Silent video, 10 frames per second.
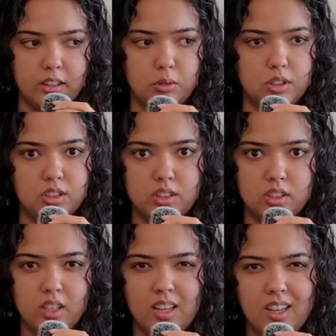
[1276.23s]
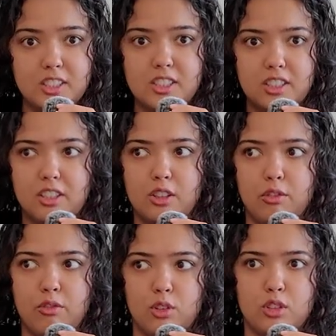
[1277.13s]
this is like the
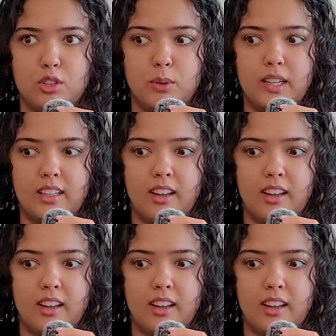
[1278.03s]
first week